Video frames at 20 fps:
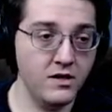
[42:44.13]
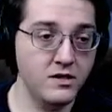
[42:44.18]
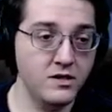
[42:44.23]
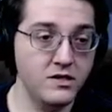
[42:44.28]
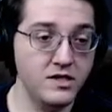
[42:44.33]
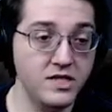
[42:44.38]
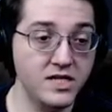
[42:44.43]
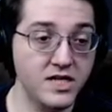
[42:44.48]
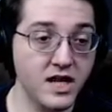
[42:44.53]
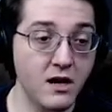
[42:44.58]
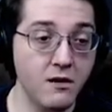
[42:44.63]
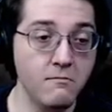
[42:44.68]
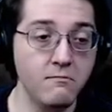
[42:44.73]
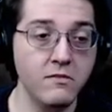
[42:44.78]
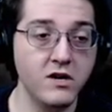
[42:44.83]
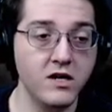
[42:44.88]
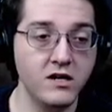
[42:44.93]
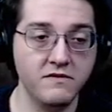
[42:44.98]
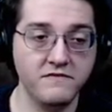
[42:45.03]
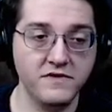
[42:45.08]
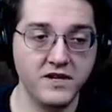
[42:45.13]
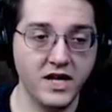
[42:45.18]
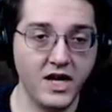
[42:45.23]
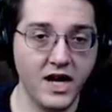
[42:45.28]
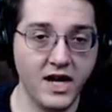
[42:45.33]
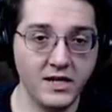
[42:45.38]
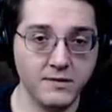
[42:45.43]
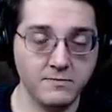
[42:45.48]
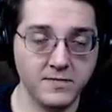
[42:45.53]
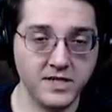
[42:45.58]
Some of the
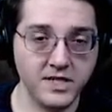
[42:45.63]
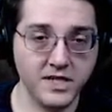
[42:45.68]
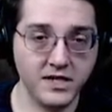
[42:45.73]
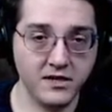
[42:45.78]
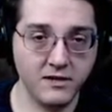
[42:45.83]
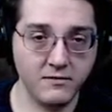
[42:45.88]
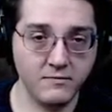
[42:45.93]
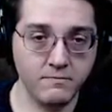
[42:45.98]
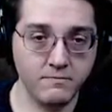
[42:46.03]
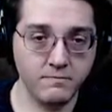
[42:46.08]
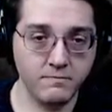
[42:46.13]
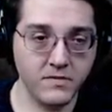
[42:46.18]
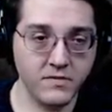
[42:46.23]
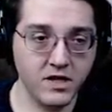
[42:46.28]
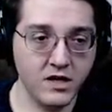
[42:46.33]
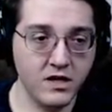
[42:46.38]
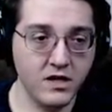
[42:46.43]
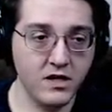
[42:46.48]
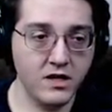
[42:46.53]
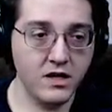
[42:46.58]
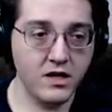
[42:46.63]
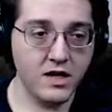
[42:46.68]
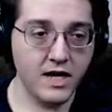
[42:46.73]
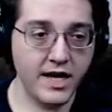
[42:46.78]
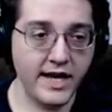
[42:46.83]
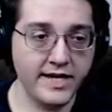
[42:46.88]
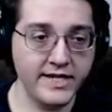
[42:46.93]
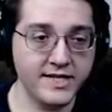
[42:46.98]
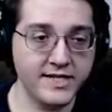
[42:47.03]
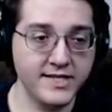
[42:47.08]
items here.
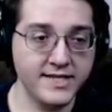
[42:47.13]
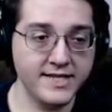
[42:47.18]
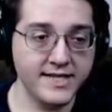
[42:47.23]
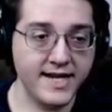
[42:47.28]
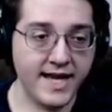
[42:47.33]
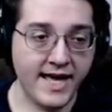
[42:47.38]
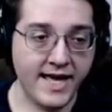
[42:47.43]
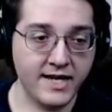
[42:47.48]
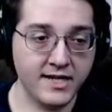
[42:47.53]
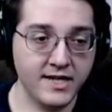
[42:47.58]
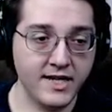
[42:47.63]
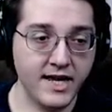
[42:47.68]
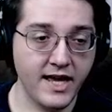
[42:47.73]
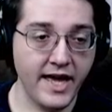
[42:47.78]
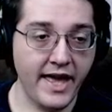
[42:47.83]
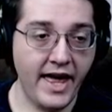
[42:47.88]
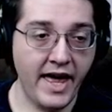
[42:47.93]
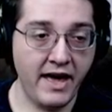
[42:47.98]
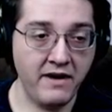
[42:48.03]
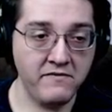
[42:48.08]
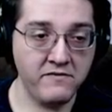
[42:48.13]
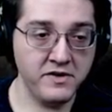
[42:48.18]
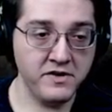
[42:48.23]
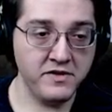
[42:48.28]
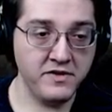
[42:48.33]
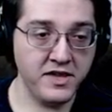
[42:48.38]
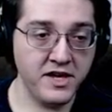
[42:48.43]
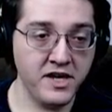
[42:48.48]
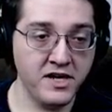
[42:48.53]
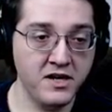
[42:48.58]
I can stack
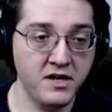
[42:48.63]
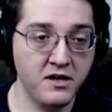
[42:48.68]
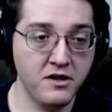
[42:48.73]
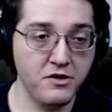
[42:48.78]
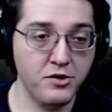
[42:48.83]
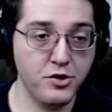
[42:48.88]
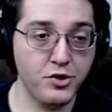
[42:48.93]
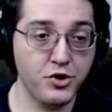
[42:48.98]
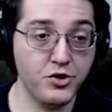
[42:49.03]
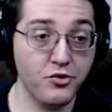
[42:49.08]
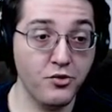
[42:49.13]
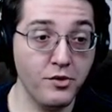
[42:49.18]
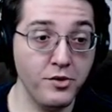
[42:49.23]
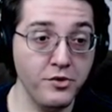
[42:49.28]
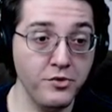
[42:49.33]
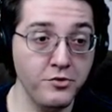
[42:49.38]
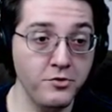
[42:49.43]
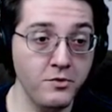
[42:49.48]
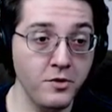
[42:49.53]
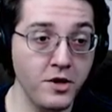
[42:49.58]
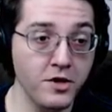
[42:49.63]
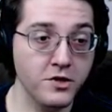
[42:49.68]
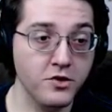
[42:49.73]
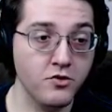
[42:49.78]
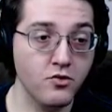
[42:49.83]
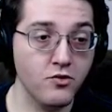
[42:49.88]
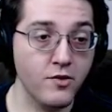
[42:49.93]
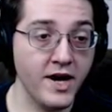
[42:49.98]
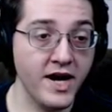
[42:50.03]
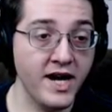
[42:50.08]
everything through
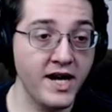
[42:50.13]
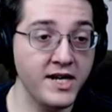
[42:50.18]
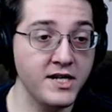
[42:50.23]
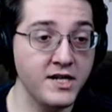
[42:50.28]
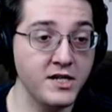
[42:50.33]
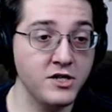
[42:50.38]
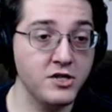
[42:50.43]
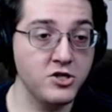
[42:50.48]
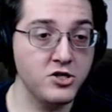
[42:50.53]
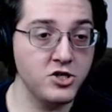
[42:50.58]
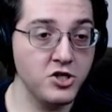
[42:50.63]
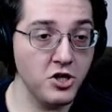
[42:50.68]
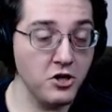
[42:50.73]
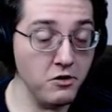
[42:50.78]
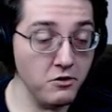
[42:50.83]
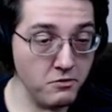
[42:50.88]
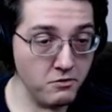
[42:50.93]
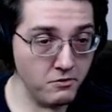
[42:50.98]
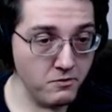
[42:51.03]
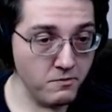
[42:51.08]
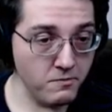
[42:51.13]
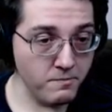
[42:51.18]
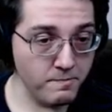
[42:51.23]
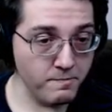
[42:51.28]
grade 2